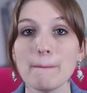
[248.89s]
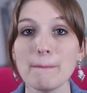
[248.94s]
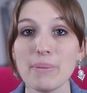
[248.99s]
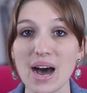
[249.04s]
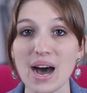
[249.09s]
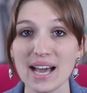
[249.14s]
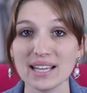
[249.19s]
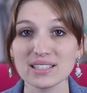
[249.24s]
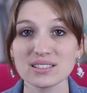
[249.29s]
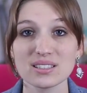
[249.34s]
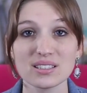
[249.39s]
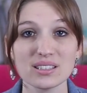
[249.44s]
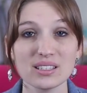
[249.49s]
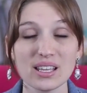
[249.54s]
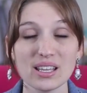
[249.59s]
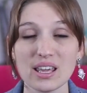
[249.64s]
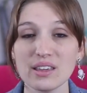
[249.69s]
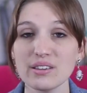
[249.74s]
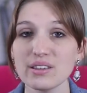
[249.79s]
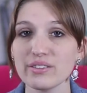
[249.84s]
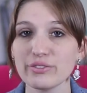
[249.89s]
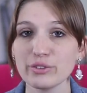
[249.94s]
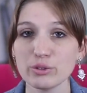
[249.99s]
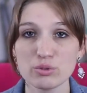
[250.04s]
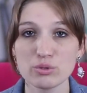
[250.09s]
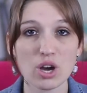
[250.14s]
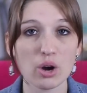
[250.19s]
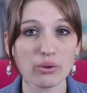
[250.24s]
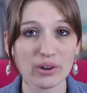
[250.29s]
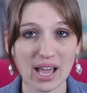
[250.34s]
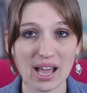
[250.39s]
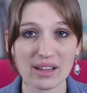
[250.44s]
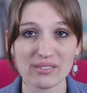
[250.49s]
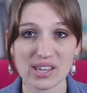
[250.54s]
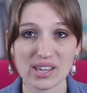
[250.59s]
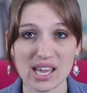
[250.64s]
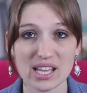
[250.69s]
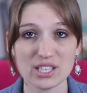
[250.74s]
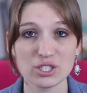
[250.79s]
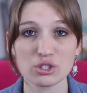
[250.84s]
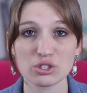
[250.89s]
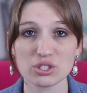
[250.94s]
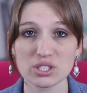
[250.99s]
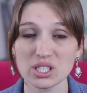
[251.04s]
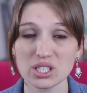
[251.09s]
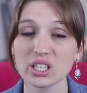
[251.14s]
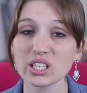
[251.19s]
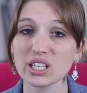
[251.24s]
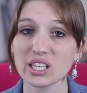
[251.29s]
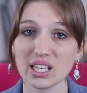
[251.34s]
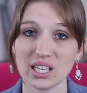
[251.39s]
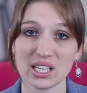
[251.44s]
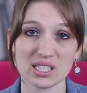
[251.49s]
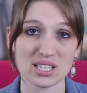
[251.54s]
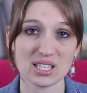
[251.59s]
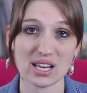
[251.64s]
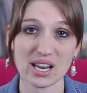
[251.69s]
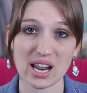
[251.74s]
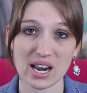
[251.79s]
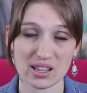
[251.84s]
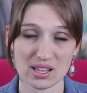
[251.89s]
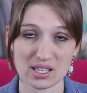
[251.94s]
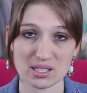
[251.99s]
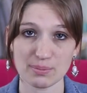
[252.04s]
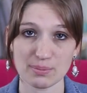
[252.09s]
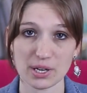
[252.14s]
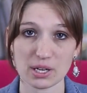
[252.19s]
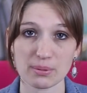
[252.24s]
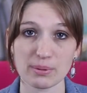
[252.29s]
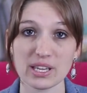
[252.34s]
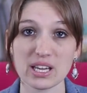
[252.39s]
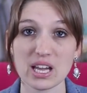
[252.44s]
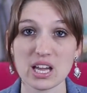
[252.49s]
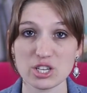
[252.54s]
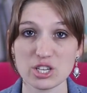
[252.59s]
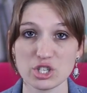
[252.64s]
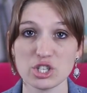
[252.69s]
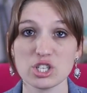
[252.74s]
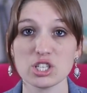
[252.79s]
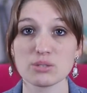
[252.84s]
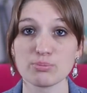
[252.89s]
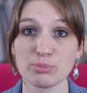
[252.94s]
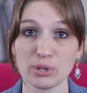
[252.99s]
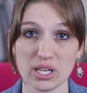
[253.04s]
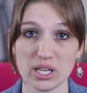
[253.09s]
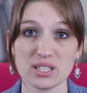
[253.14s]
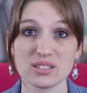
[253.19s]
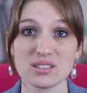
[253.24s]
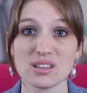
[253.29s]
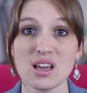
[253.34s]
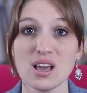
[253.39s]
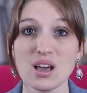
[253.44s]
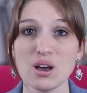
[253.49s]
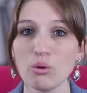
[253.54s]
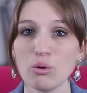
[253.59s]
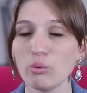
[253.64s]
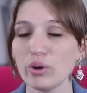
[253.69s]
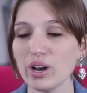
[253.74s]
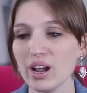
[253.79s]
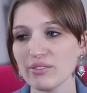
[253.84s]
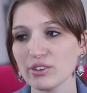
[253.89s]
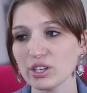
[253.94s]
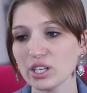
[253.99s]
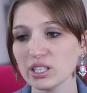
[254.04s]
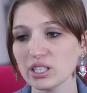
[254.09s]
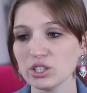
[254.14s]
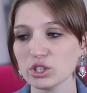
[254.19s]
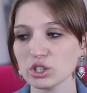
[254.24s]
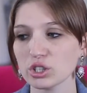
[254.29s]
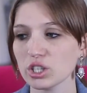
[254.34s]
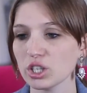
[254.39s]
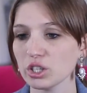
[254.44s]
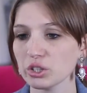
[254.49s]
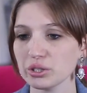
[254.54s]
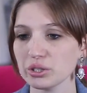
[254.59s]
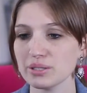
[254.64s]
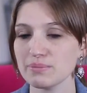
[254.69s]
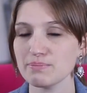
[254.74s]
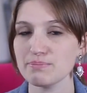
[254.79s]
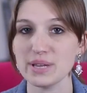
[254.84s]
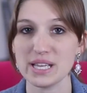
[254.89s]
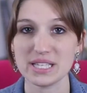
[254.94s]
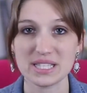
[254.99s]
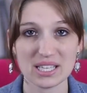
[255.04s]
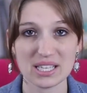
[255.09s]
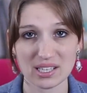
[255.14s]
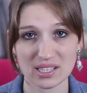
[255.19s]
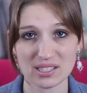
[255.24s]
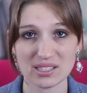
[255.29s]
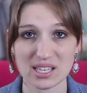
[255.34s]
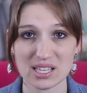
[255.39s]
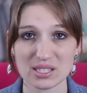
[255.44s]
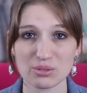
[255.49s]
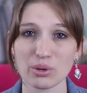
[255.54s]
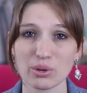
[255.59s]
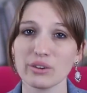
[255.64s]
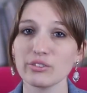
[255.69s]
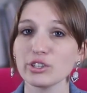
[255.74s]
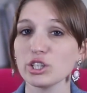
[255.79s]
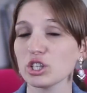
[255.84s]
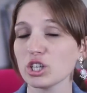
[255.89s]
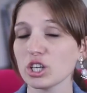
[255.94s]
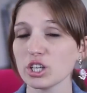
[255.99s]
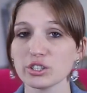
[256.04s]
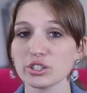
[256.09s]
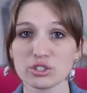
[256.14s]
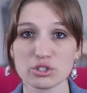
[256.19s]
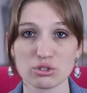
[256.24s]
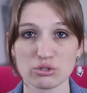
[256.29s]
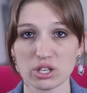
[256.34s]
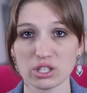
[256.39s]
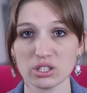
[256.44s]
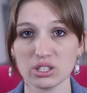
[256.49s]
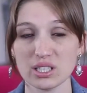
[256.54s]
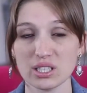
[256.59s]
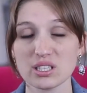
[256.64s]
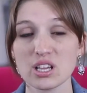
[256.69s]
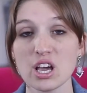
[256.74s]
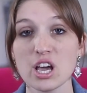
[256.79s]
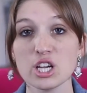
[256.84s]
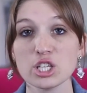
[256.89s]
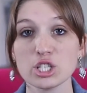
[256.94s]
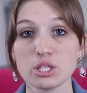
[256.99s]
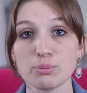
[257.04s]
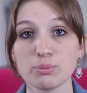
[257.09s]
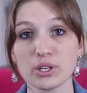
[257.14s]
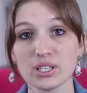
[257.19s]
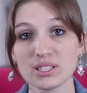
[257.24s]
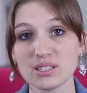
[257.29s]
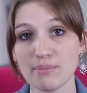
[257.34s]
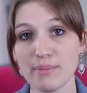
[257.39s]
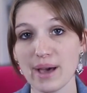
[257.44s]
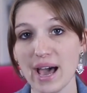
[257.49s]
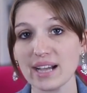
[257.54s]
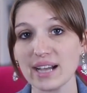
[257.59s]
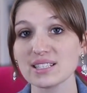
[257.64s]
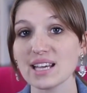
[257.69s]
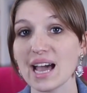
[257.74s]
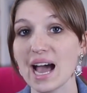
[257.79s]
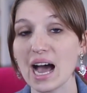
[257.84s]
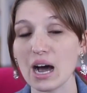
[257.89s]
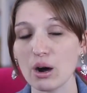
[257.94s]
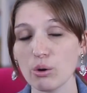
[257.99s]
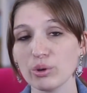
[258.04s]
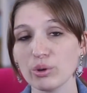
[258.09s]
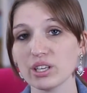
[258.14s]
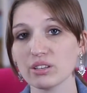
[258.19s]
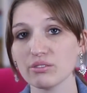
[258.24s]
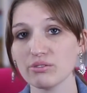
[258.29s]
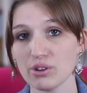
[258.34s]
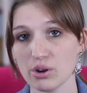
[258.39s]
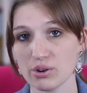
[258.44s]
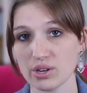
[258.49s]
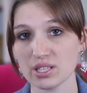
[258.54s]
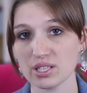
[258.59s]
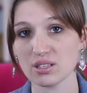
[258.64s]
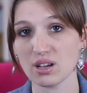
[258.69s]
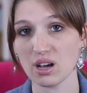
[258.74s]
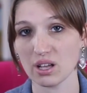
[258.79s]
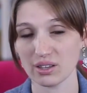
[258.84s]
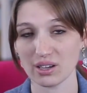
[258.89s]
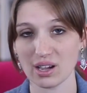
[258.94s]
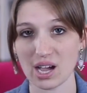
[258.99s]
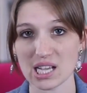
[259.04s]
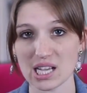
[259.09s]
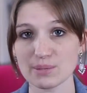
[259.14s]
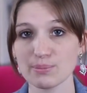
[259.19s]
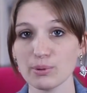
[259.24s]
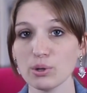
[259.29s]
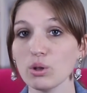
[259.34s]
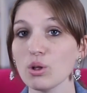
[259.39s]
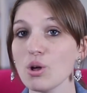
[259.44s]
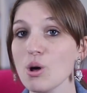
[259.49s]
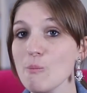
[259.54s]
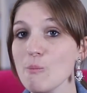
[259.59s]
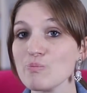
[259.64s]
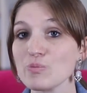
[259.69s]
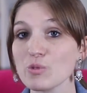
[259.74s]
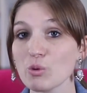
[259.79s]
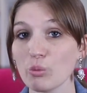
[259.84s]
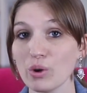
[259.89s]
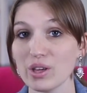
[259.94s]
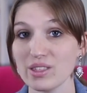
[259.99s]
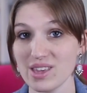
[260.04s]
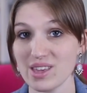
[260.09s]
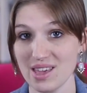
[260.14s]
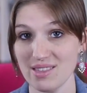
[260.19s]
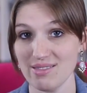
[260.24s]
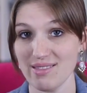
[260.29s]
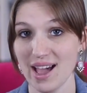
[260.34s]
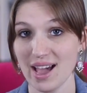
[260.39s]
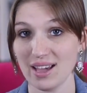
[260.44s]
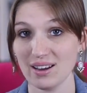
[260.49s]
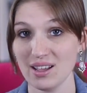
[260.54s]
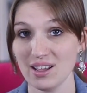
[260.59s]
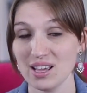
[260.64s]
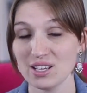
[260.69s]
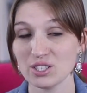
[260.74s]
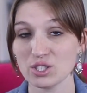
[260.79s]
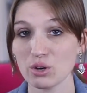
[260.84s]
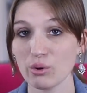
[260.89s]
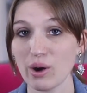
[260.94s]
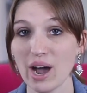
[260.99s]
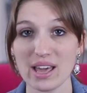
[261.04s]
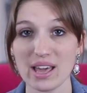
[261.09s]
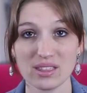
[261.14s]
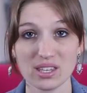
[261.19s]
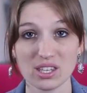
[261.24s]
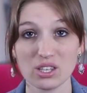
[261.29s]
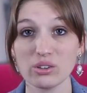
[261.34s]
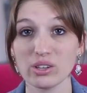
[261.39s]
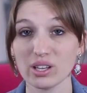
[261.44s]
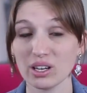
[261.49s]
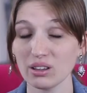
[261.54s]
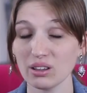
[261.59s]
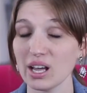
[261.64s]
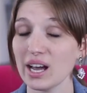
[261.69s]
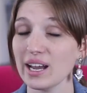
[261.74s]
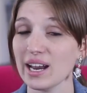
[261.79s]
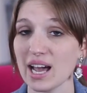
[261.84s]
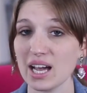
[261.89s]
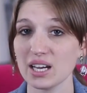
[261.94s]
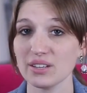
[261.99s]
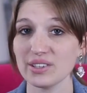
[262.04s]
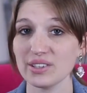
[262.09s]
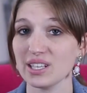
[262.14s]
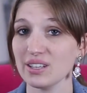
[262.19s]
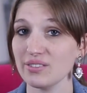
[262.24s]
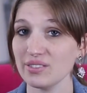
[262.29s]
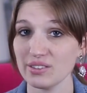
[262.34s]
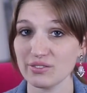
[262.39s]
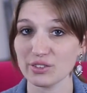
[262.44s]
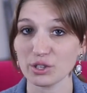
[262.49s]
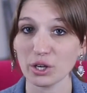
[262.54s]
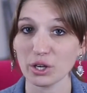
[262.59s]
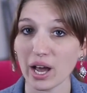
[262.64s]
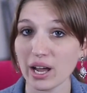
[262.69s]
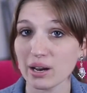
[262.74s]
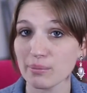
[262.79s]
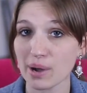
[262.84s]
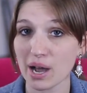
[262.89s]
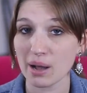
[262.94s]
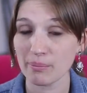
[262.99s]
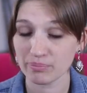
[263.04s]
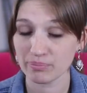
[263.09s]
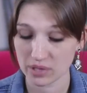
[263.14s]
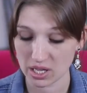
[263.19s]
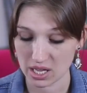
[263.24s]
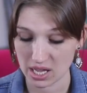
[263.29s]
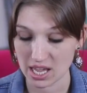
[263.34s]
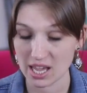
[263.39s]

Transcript: But if you don't have kids, you're still going to get a ton out of this book, because she just brings whatever your current busyness is, whatever your current struggle is, she brings it back to how we can focus on the gospel within that. So I think you get a lot out of it, even if you're not a mom.